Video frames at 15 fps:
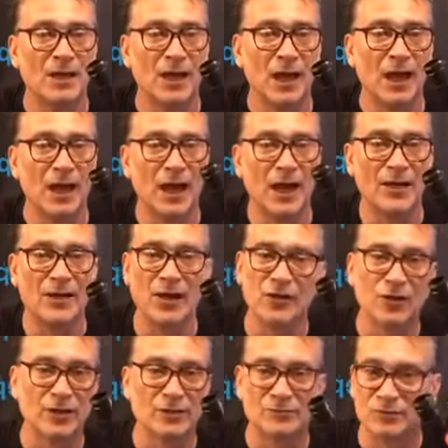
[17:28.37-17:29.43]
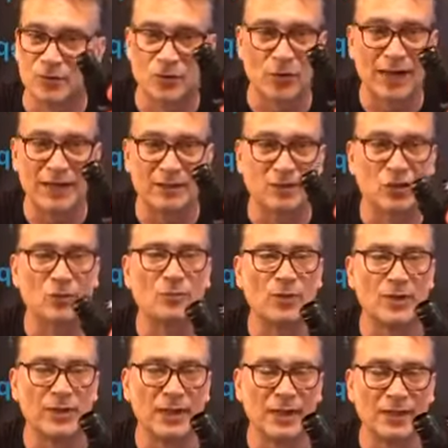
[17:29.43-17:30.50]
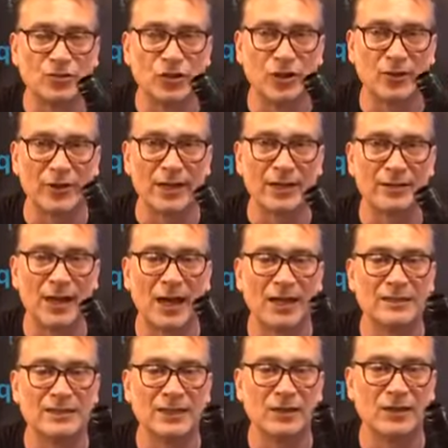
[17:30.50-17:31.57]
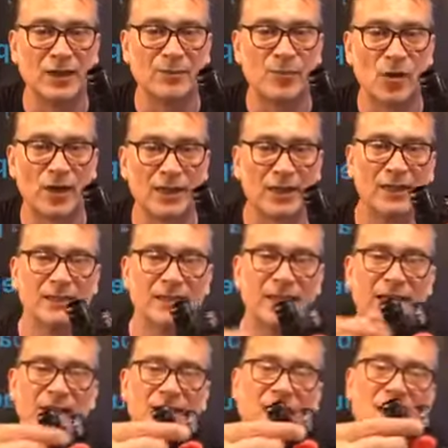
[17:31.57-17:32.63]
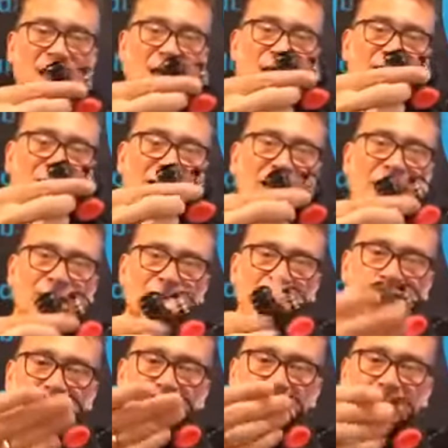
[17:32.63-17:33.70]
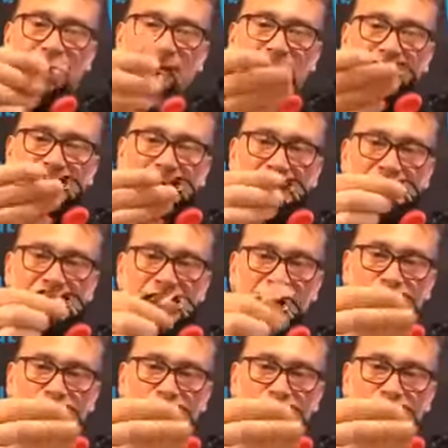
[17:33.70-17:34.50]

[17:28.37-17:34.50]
another great little brilliant engineering idea on their part, is that they have designed this